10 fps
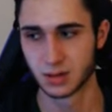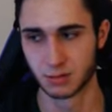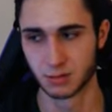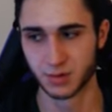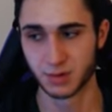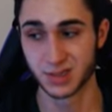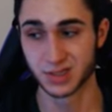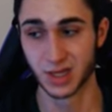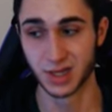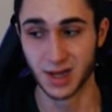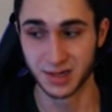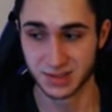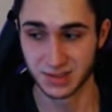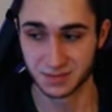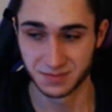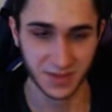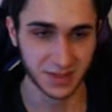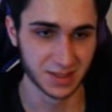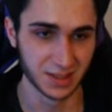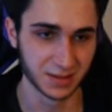We're pretty much done, honestly.
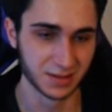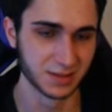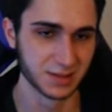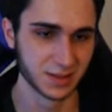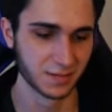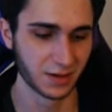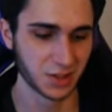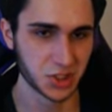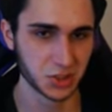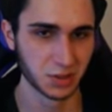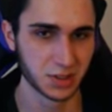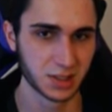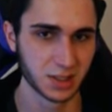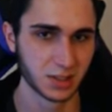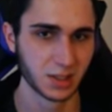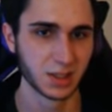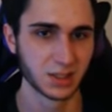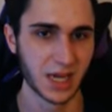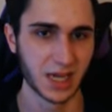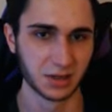It's a very short
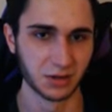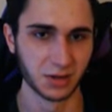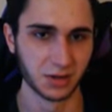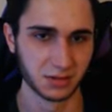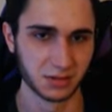category.